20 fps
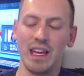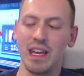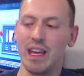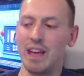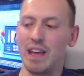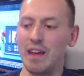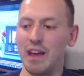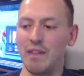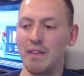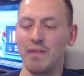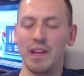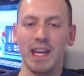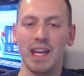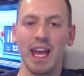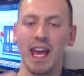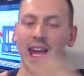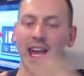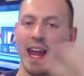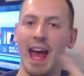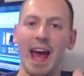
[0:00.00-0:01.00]
If you
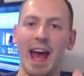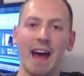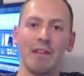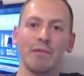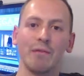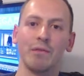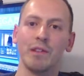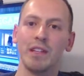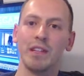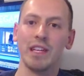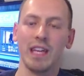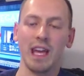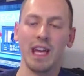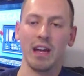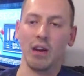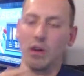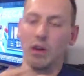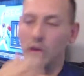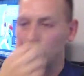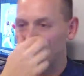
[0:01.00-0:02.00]
can't have one, you can't
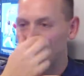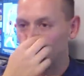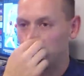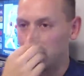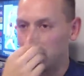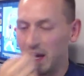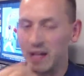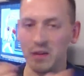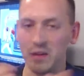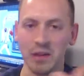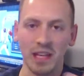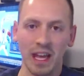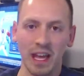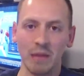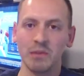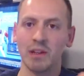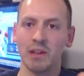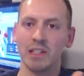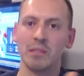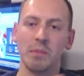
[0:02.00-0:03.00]
own one. I know the
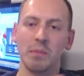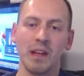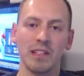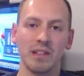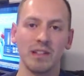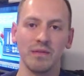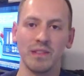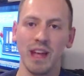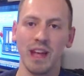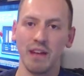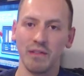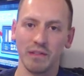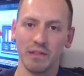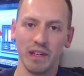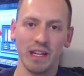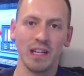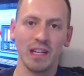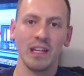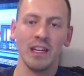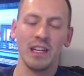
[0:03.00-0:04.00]
games are expensive.
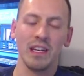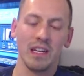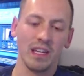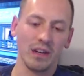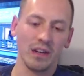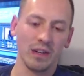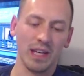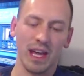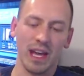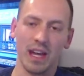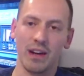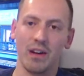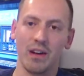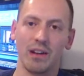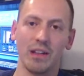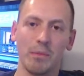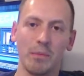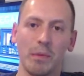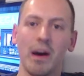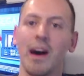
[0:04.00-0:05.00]
Definitely, get it on
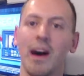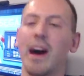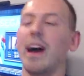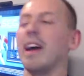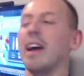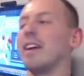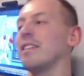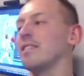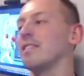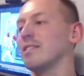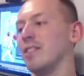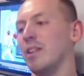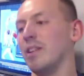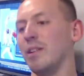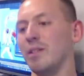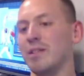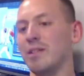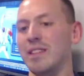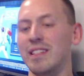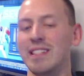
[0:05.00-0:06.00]
the Pi. So
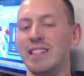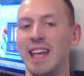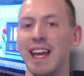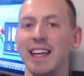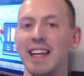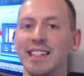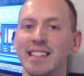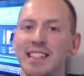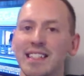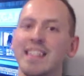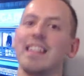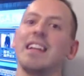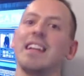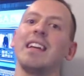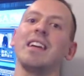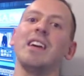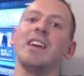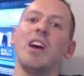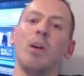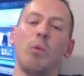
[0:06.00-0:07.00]
the Sega
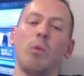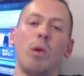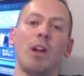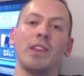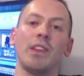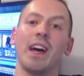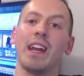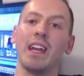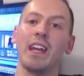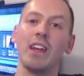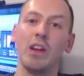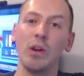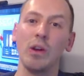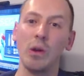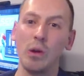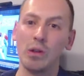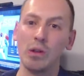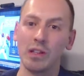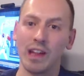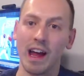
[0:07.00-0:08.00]
CD, while not a
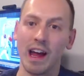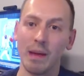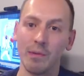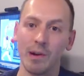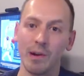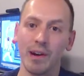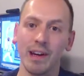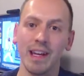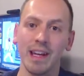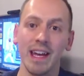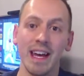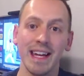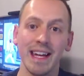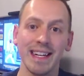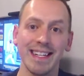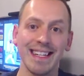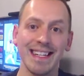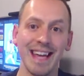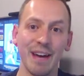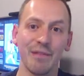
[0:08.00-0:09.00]
huge library,
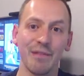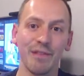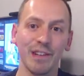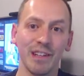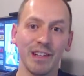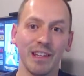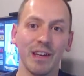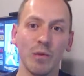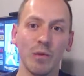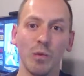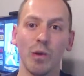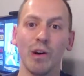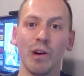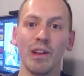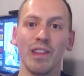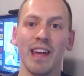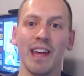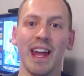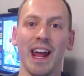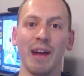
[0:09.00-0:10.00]
definitely one
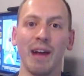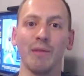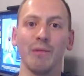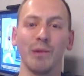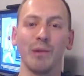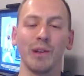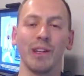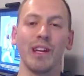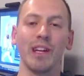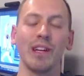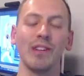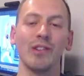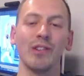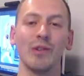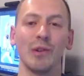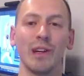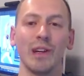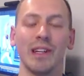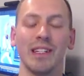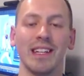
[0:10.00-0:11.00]
that I really
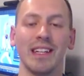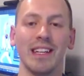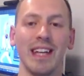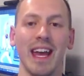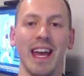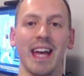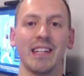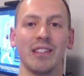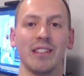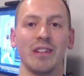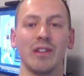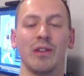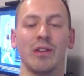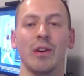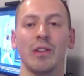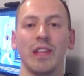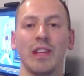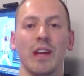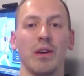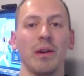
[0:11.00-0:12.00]
enjoyed today as an adult
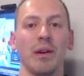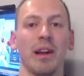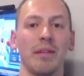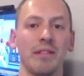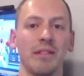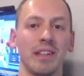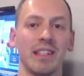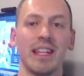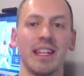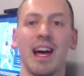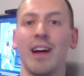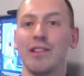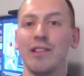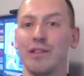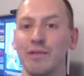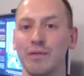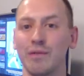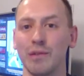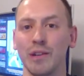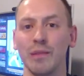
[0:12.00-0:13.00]
that I don't have nostalgia
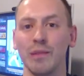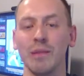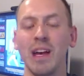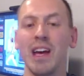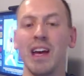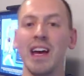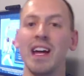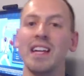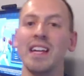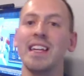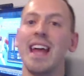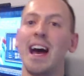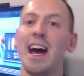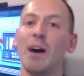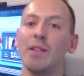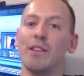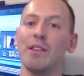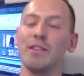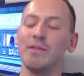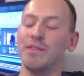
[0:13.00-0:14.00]
for.
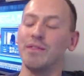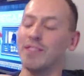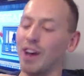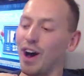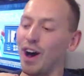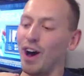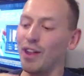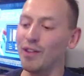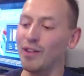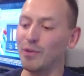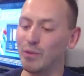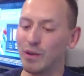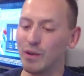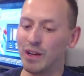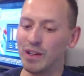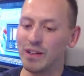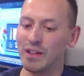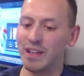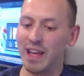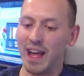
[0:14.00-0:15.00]
Now, the other
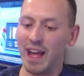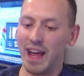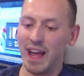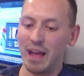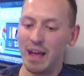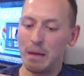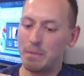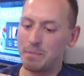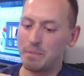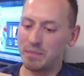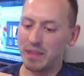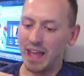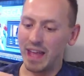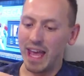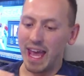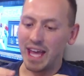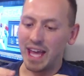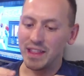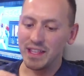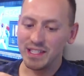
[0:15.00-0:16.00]
one,
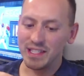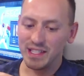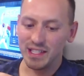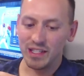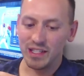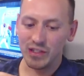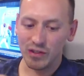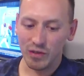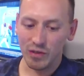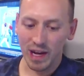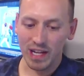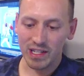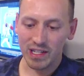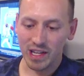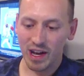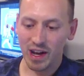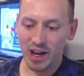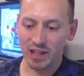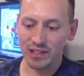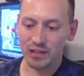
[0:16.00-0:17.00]
and this is a strange
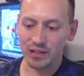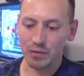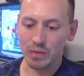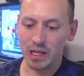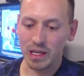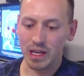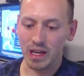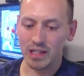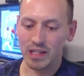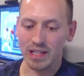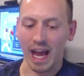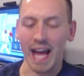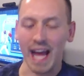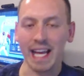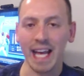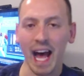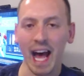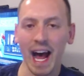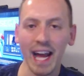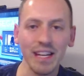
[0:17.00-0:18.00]
console because I
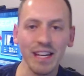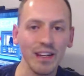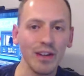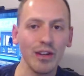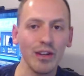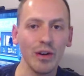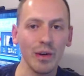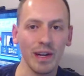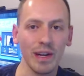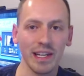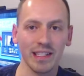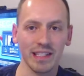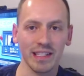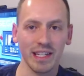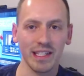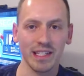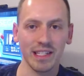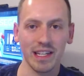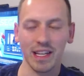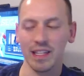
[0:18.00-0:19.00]
kind of knew it
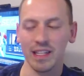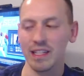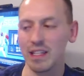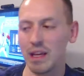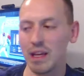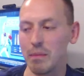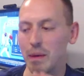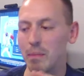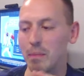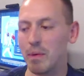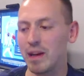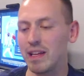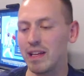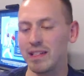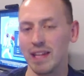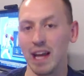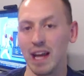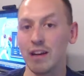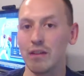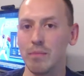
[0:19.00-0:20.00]
existed, and my buddy
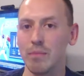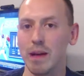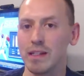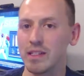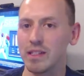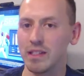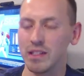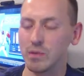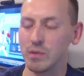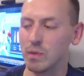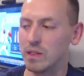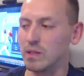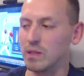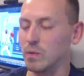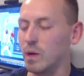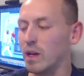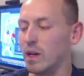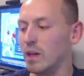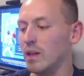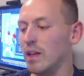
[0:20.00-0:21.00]
Xander mentioned this one as
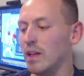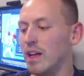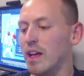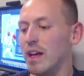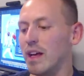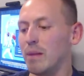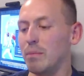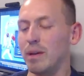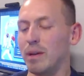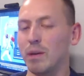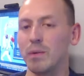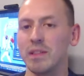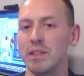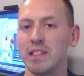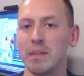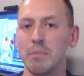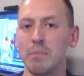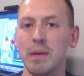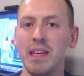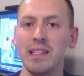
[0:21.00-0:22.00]
well, but it was the
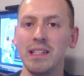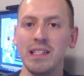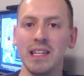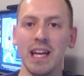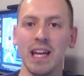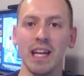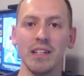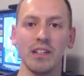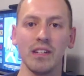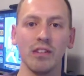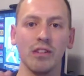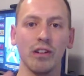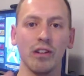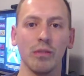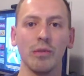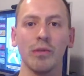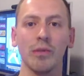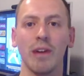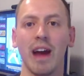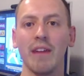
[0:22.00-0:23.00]
PC Engine
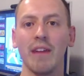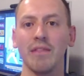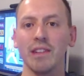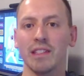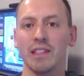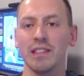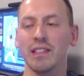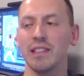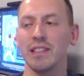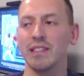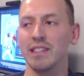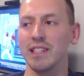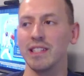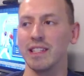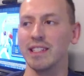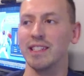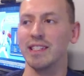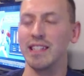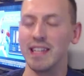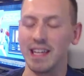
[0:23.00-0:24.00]
TurboGrafx
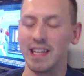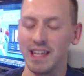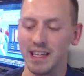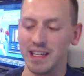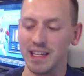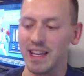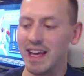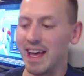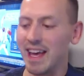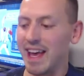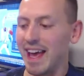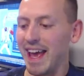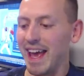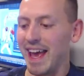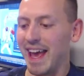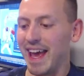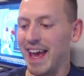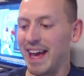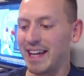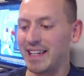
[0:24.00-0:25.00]
16.
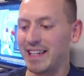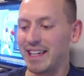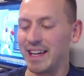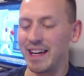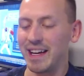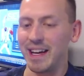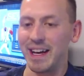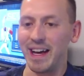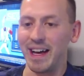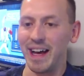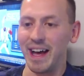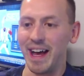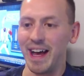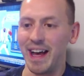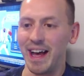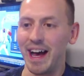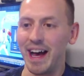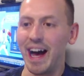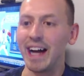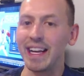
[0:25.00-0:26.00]
And
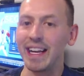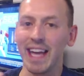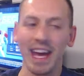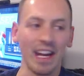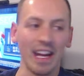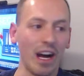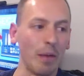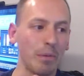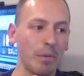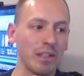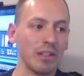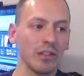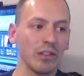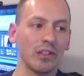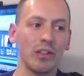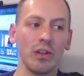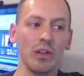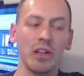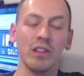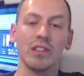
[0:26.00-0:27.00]
again, up until
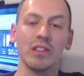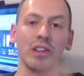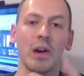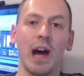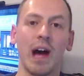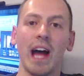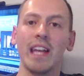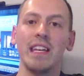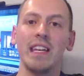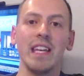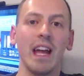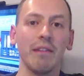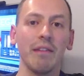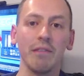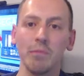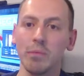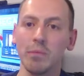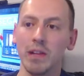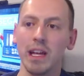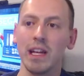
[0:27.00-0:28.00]
2 years ago, I never
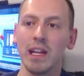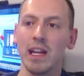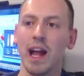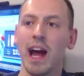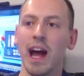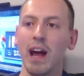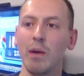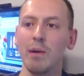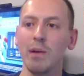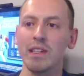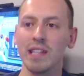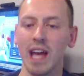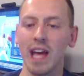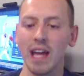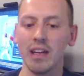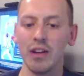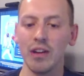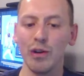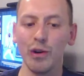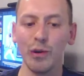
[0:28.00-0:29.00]
played it. I always kind
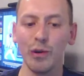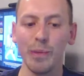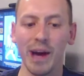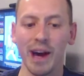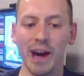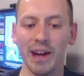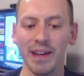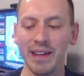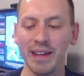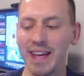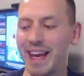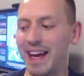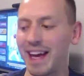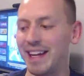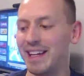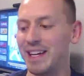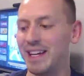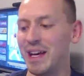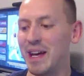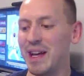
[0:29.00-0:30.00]
of knew about it, and
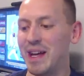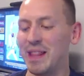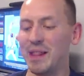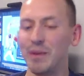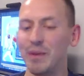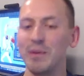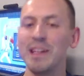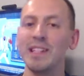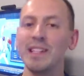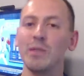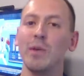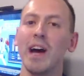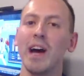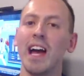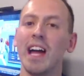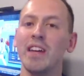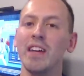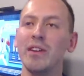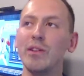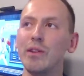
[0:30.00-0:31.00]
the reason why
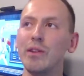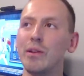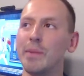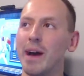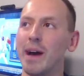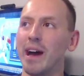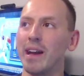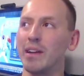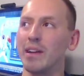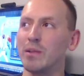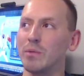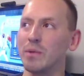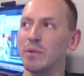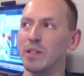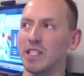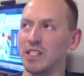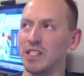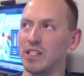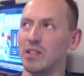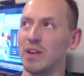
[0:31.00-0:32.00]
I knew about it, which
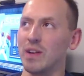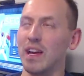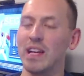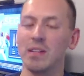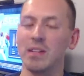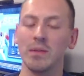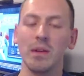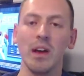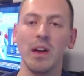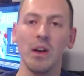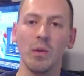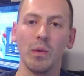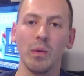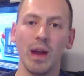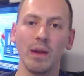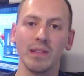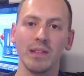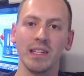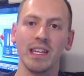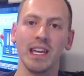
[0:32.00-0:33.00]
is strange, when I
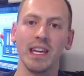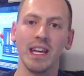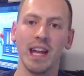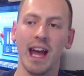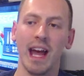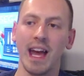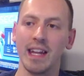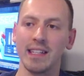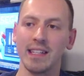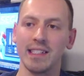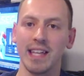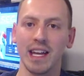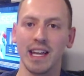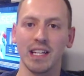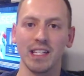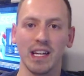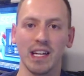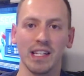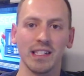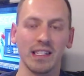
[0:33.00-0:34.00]
was a kid, I had a Sega
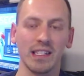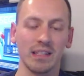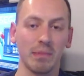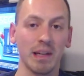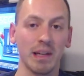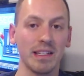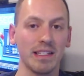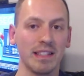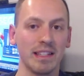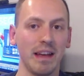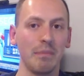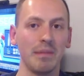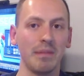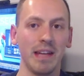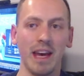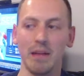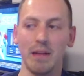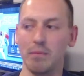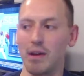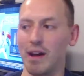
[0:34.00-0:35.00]
Genesis. My
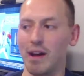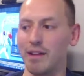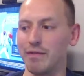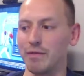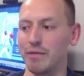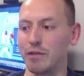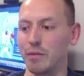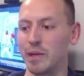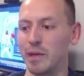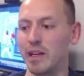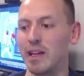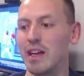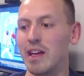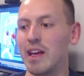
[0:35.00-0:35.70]
stepdad bought it for me.